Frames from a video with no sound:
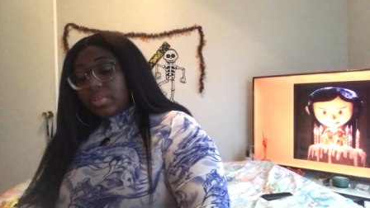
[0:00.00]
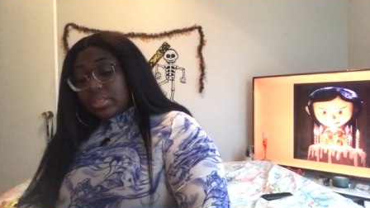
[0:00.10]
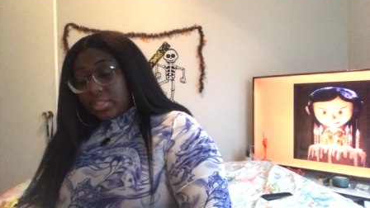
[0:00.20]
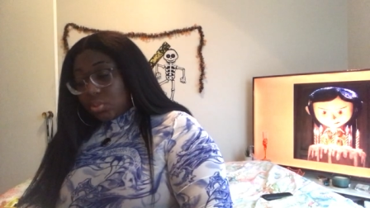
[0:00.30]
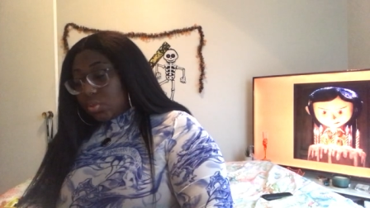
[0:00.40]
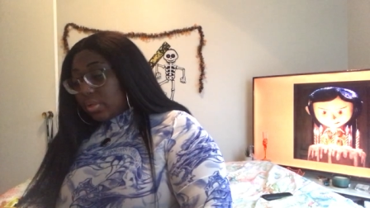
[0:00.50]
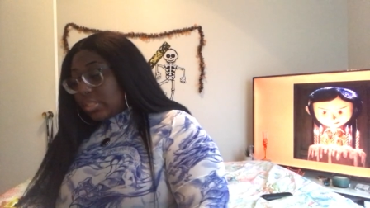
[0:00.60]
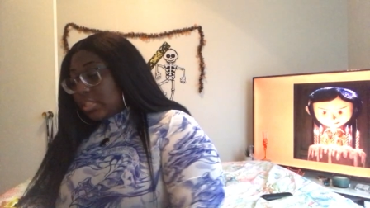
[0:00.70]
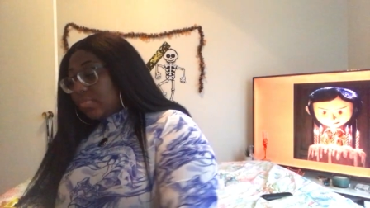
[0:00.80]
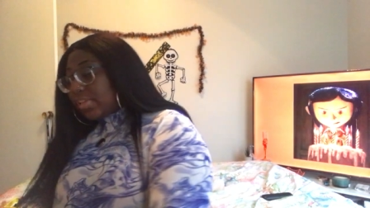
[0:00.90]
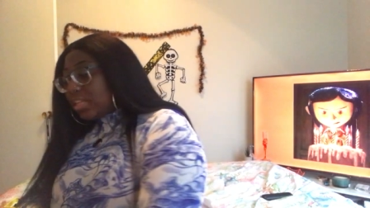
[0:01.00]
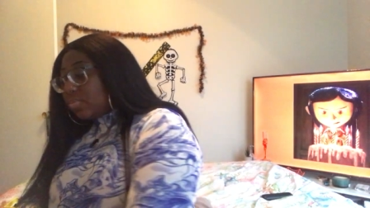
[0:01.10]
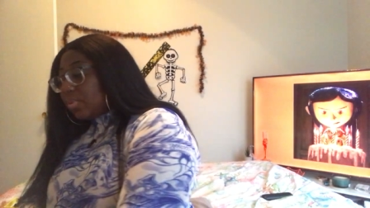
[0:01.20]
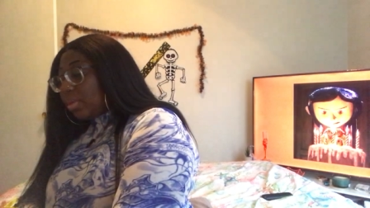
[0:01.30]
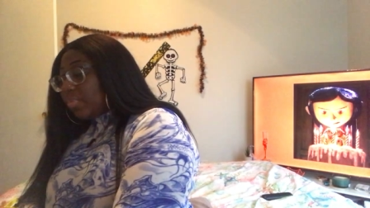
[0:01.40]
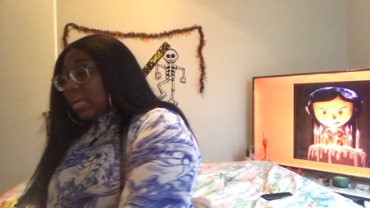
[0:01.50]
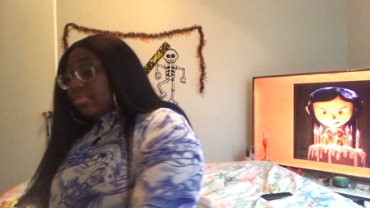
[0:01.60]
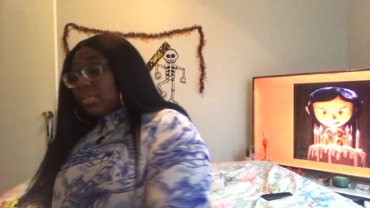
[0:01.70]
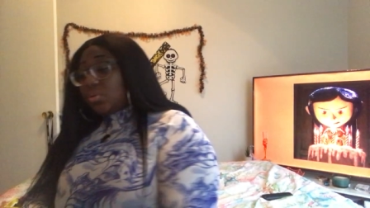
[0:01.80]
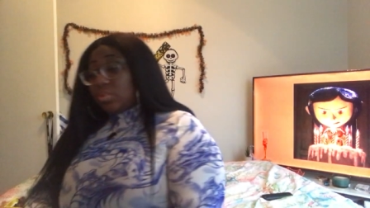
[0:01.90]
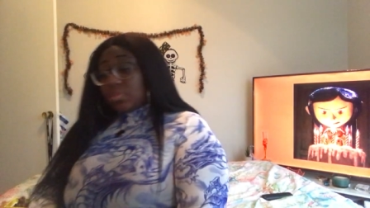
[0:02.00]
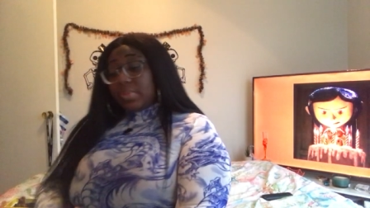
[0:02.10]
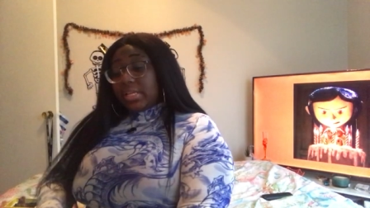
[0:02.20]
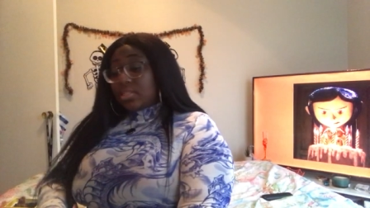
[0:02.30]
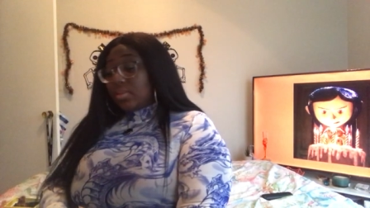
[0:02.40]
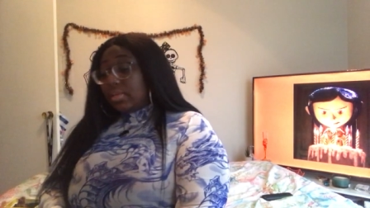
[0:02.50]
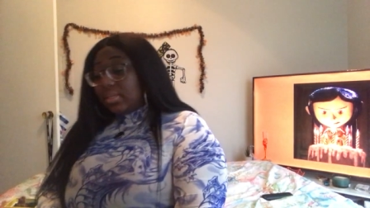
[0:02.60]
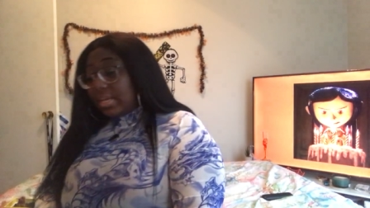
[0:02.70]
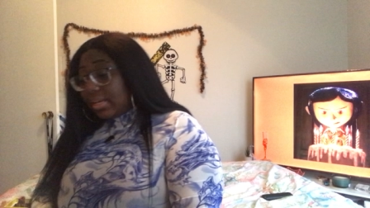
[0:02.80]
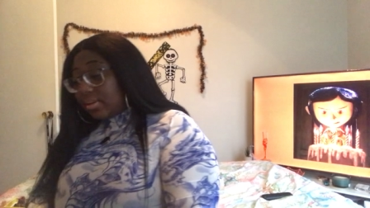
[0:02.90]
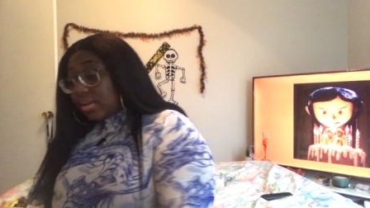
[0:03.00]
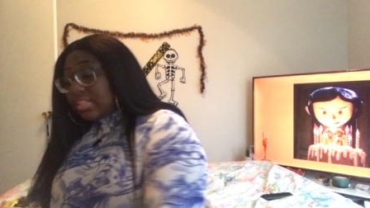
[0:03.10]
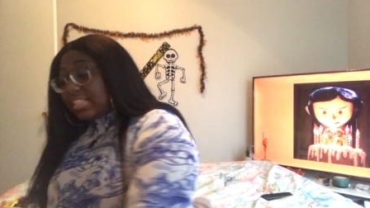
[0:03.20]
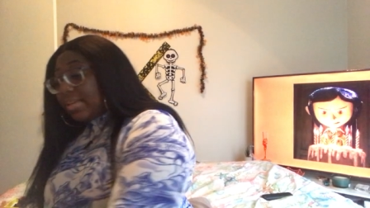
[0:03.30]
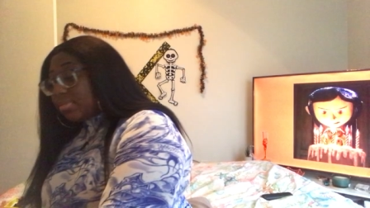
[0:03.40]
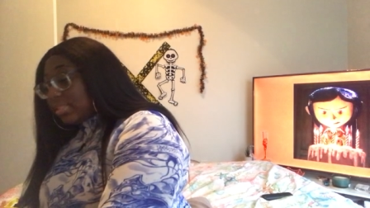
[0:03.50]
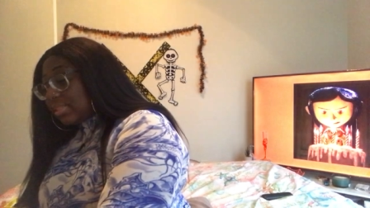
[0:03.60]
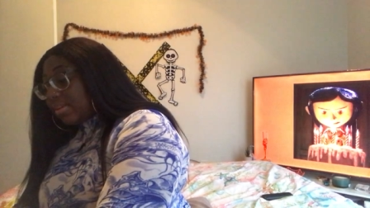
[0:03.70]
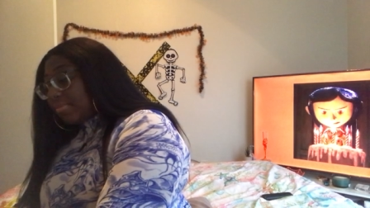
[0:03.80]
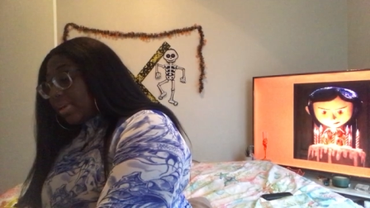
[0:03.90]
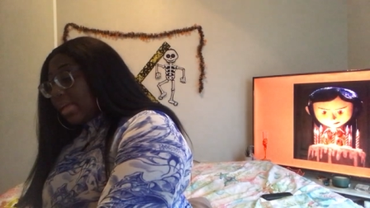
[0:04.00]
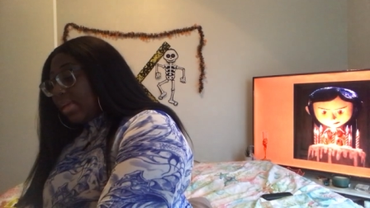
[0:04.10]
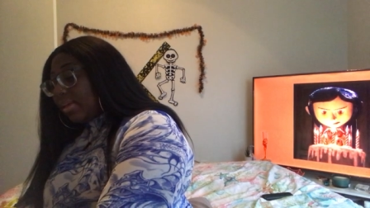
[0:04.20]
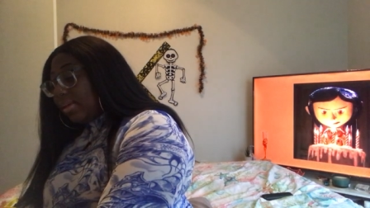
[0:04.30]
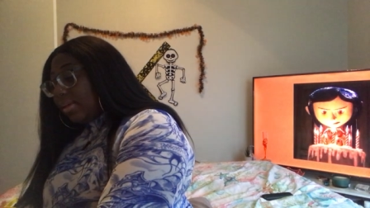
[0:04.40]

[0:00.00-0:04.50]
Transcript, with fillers: but this taurus is flexible they probably do splits on the dick and all types of stuff okay